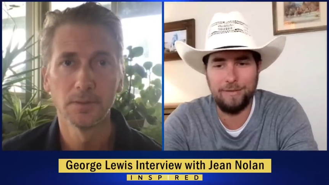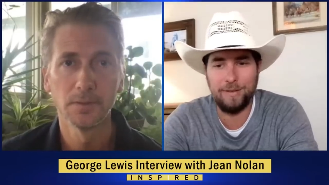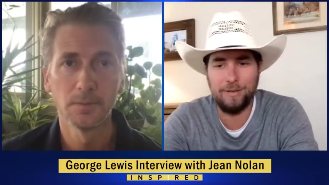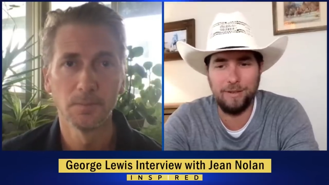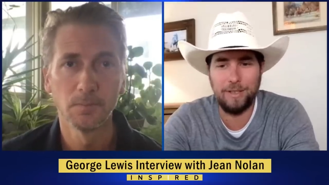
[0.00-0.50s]
Speaker 1: to
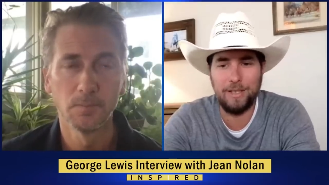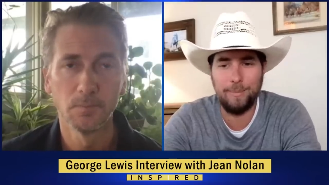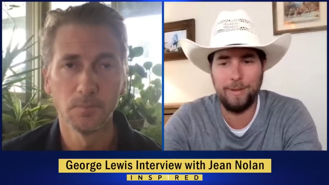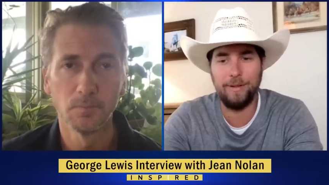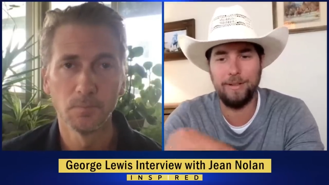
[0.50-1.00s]
look in the mirror
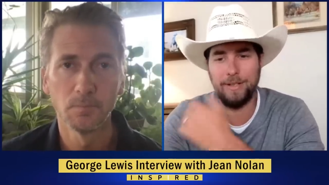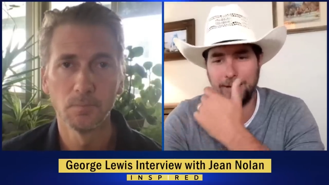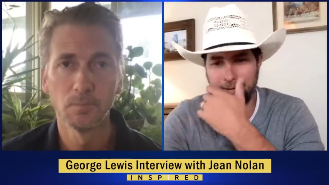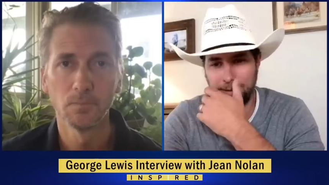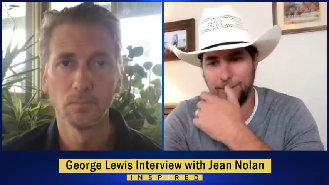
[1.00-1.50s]
and you have to
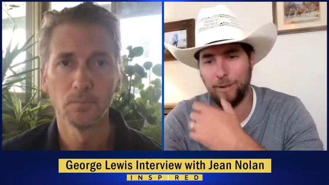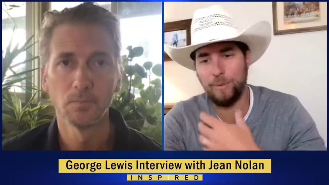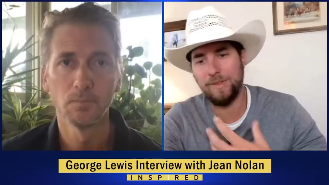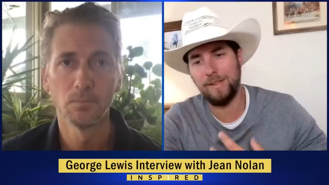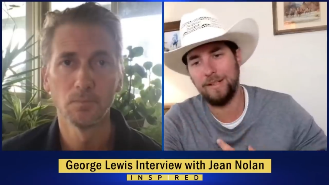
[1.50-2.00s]
look
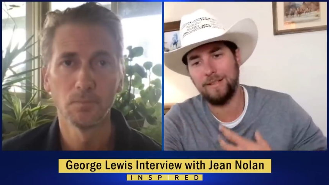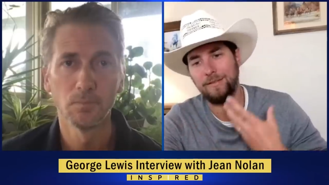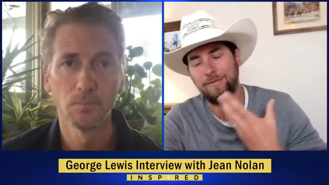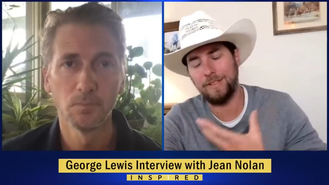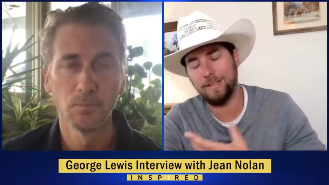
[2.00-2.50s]
within and
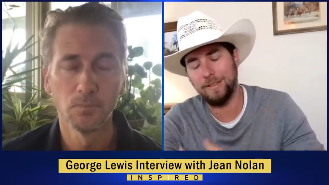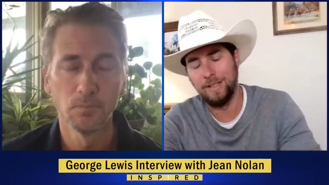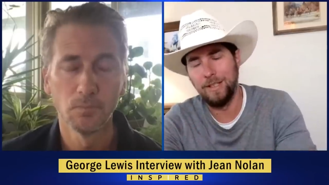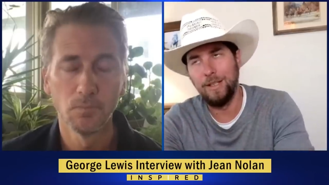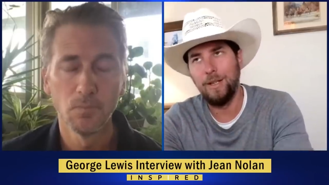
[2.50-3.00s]
feel
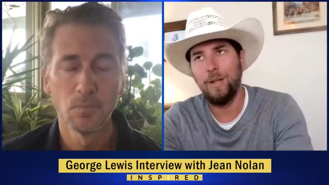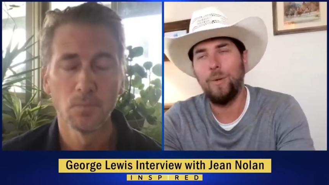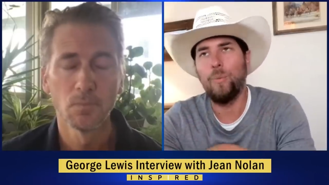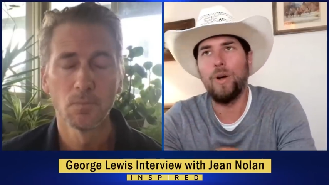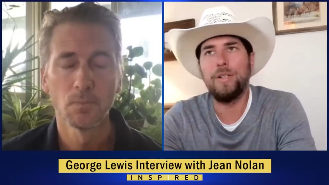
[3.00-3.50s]

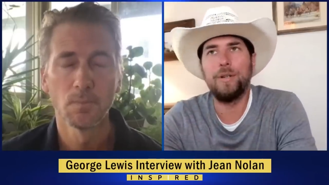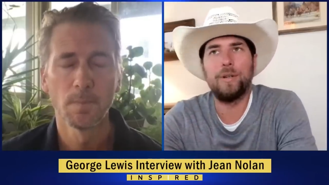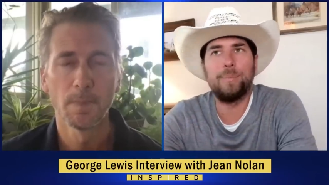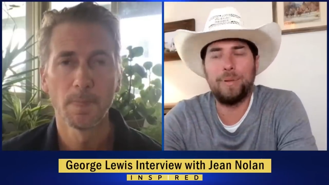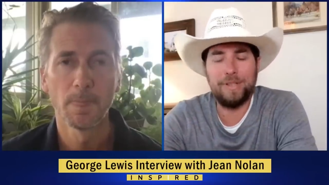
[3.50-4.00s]
what your
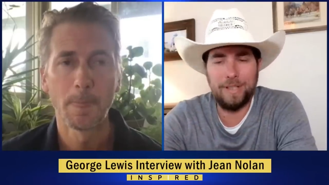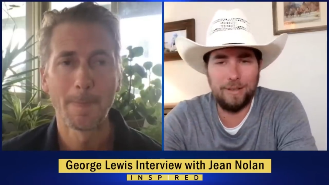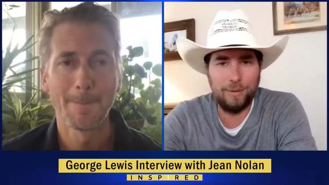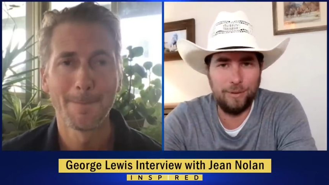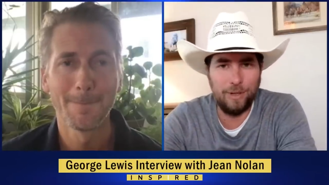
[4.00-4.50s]
particular
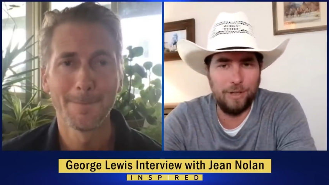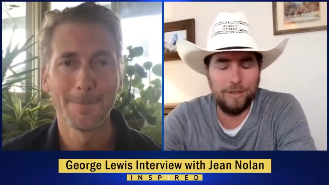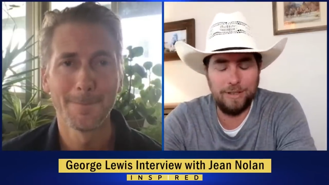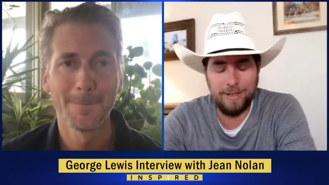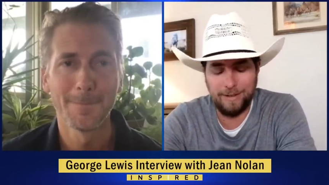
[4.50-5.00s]
calling
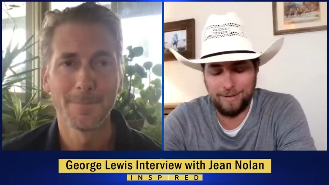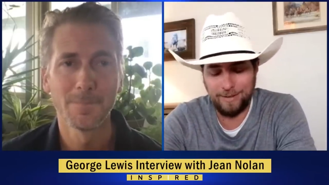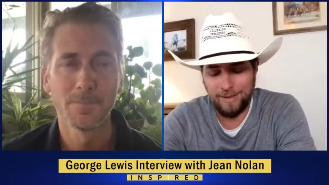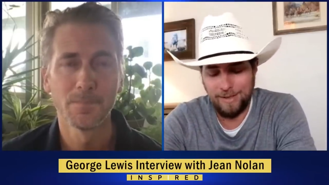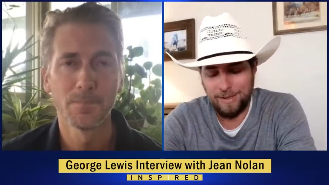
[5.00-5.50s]
is.
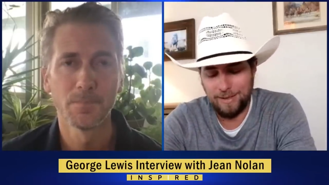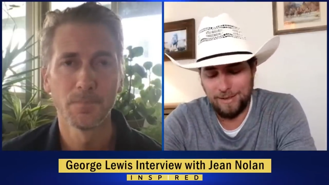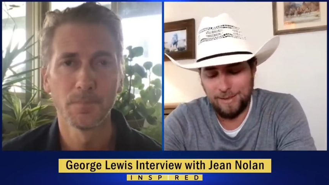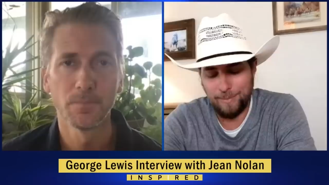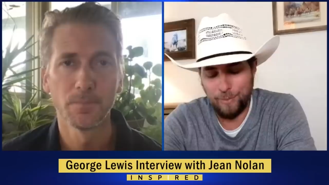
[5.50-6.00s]

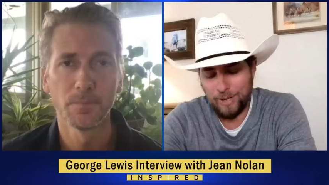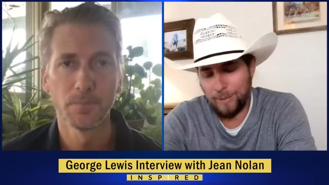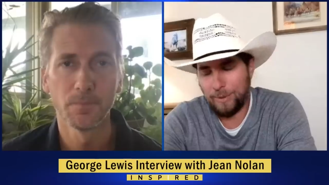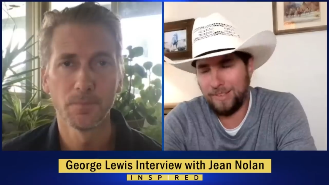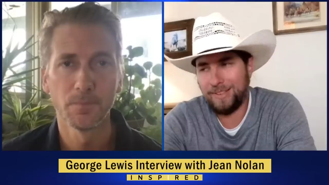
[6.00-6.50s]
Um, what I will
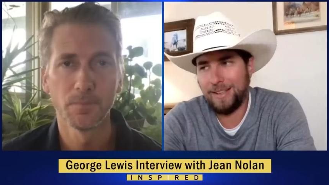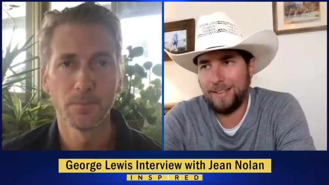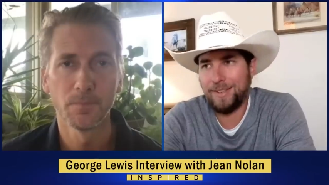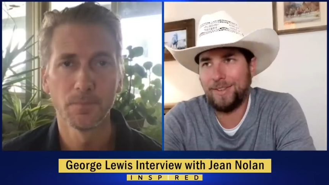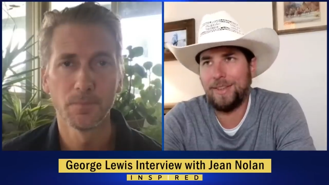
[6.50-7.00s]
say is
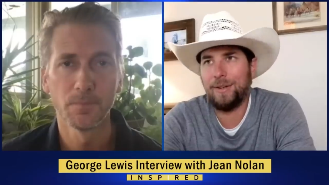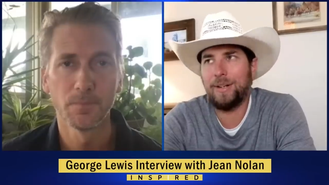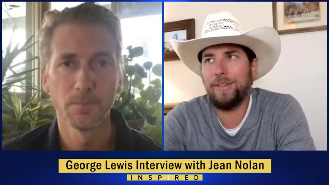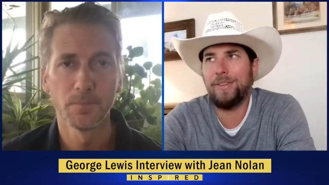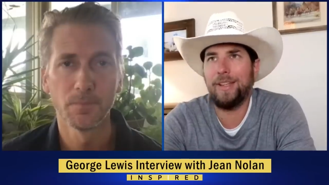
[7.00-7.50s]
there is
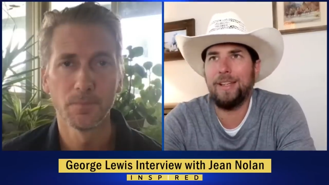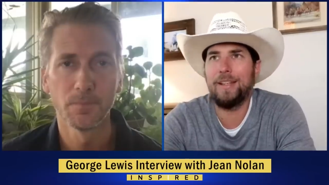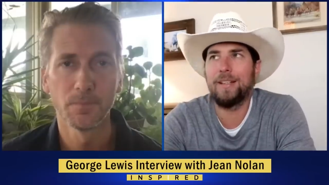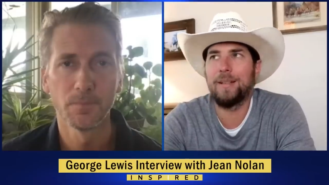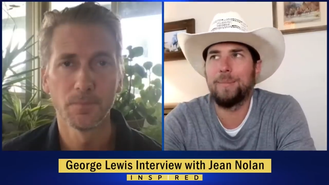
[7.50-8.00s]
a
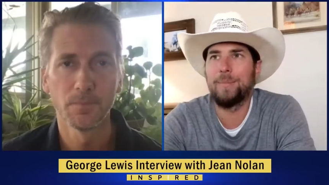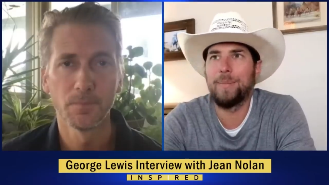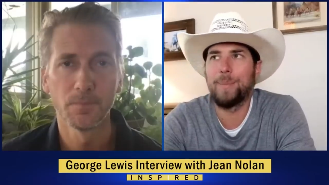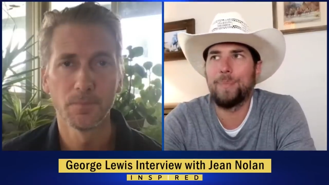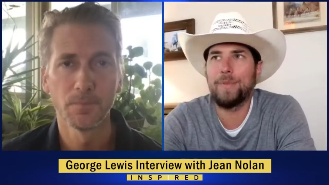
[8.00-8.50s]
um,
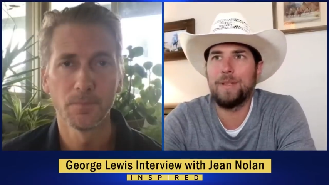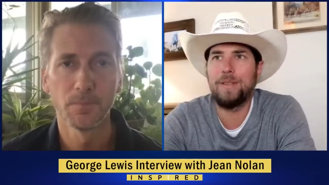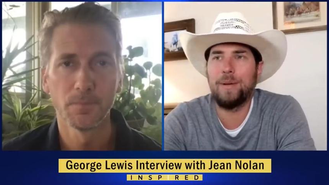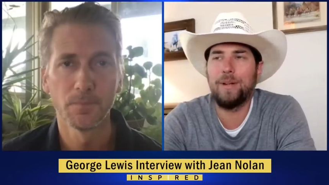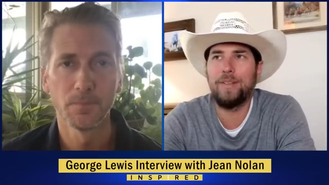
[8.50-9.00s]
there
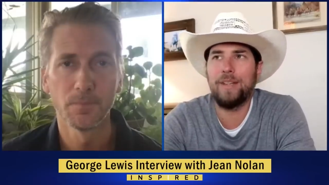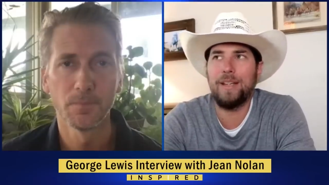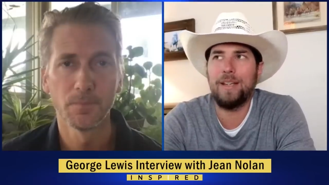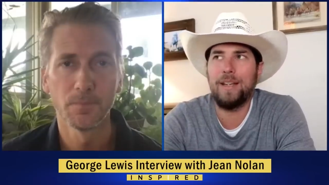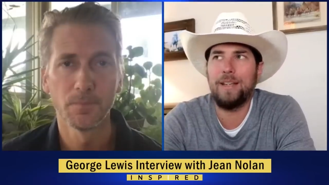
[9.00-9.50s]
is a,
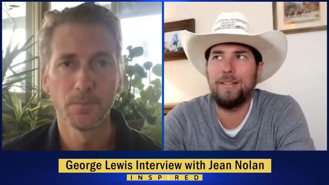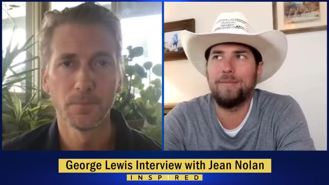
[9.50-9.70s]
a